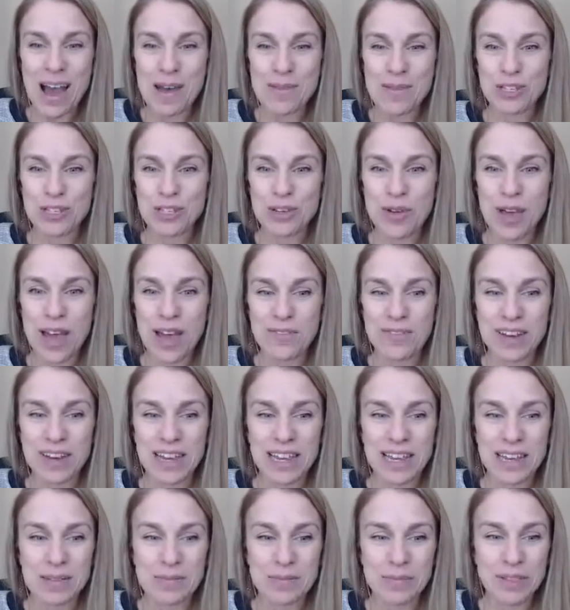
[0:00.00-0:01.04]
Do you have any
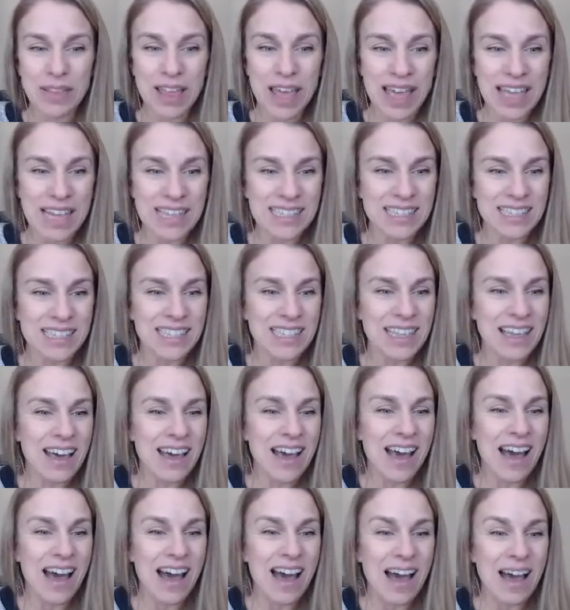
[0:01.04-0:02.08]
complaints?
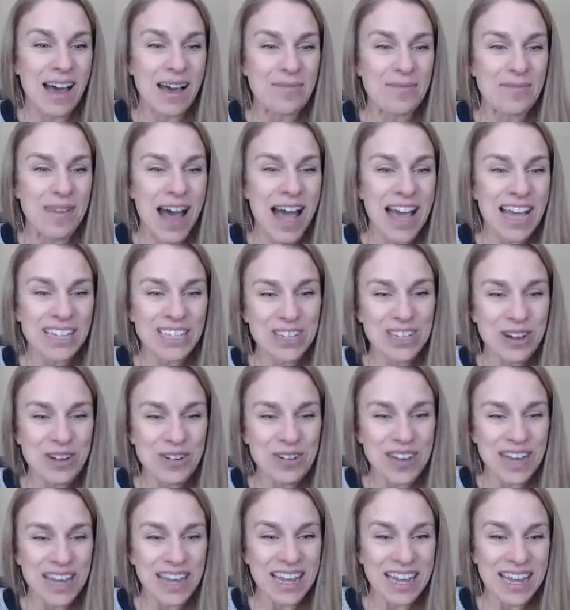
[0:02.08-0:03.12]
Hi,
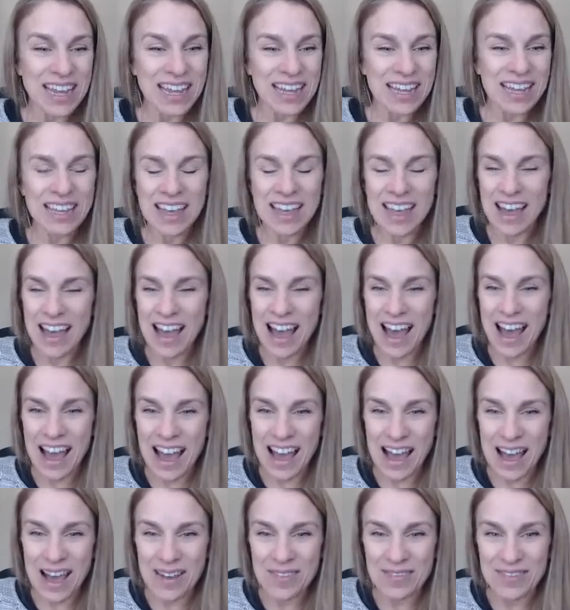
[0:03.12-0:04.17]
Jody.
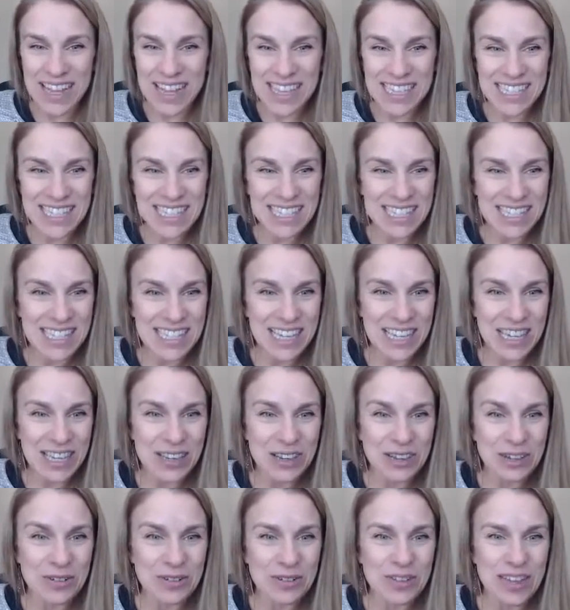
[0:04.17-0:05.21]
Nice to see
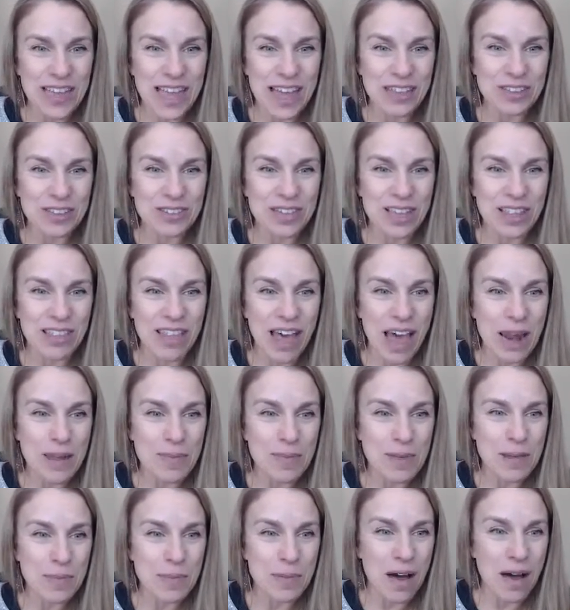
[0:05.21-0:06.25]
you. Yeah, there's a lot of
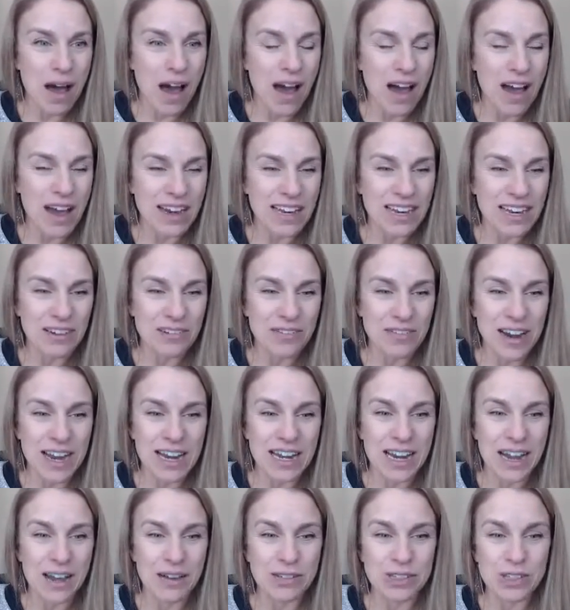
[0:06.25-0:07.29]
people on here right
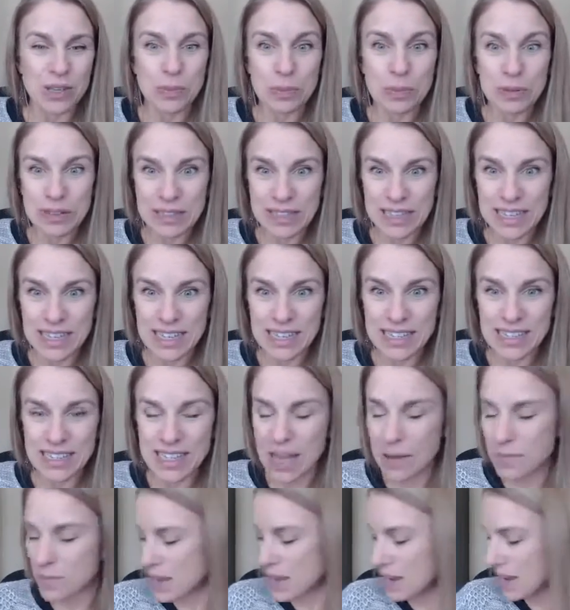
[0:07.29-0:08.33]
now, so please
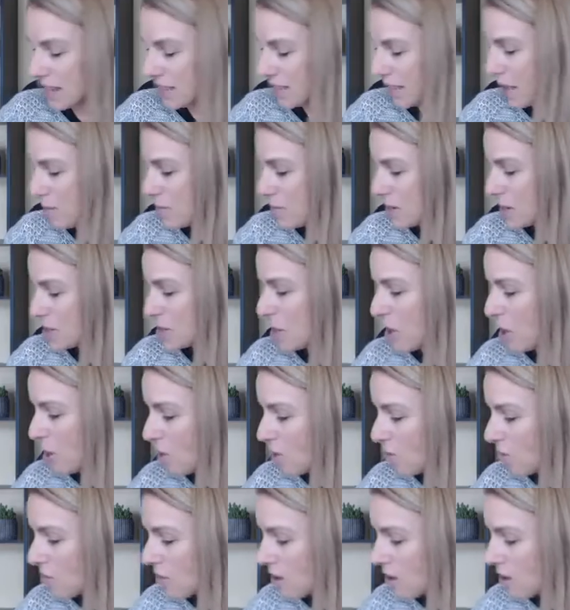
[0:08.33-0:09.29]
come in and let me know.